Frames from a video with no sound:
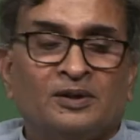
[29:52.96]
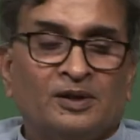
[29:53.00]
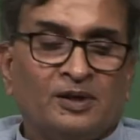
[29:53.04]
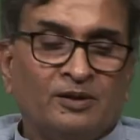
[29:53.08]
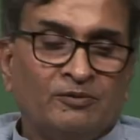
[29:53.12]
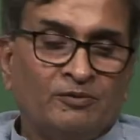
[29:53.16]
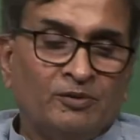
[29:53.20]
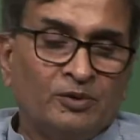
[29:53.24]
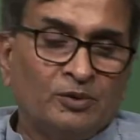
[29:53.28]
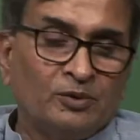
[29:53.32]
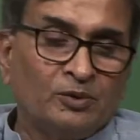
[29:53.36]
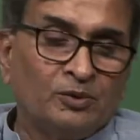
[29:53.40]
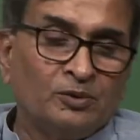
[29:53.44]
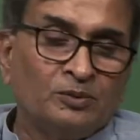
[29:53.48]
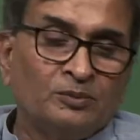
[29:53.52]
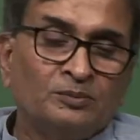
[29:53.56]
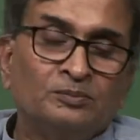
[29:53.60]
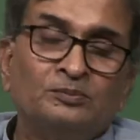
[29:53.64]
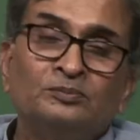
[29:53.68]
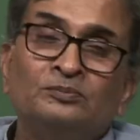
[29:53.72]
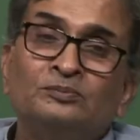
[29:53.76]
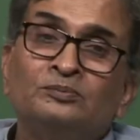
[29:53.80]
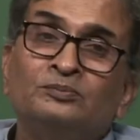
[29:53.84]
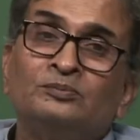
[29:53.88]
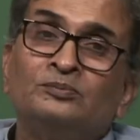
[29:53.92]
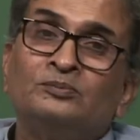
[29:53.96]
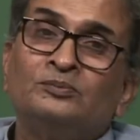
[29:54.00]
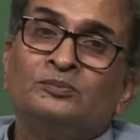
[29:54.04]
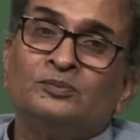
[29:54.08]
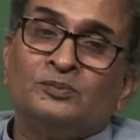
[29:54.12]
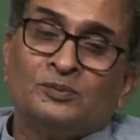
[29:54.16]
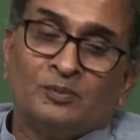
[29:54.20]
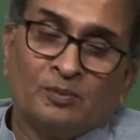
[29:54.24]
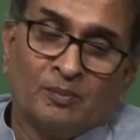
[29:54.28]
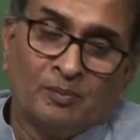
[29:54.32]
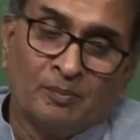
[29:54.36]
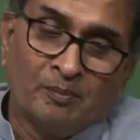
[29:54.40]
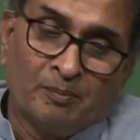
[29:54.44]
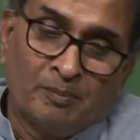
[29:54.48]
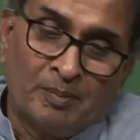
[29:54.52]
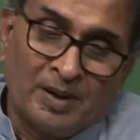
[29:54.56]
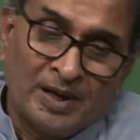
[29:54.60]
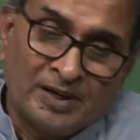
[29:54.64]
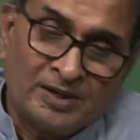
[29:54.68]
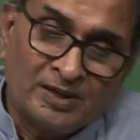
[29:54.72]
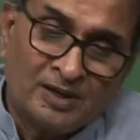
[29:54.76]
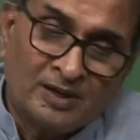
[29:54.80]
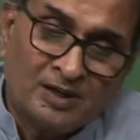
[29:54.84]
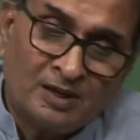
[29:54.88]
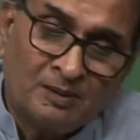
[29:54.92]
give you
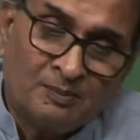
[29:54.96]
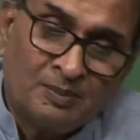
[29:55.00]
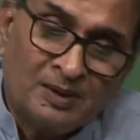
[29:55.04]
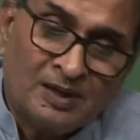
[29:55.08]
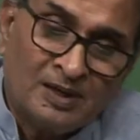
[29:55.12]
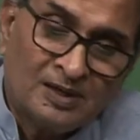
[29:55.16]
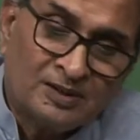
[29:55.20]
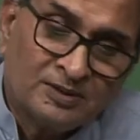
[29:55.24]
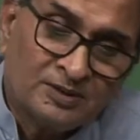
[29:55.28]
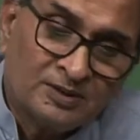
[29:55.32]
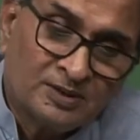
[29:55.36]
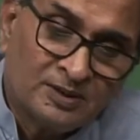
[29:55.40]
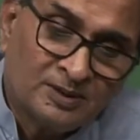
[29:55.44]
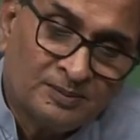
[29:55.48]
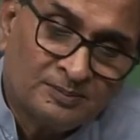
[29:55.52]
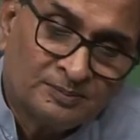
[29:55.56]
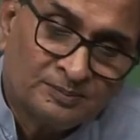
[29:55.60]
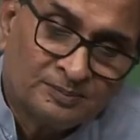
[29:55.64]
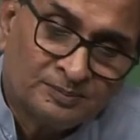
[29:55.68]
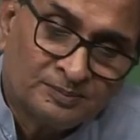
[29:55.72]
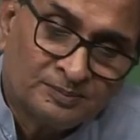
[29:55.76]
better repellency?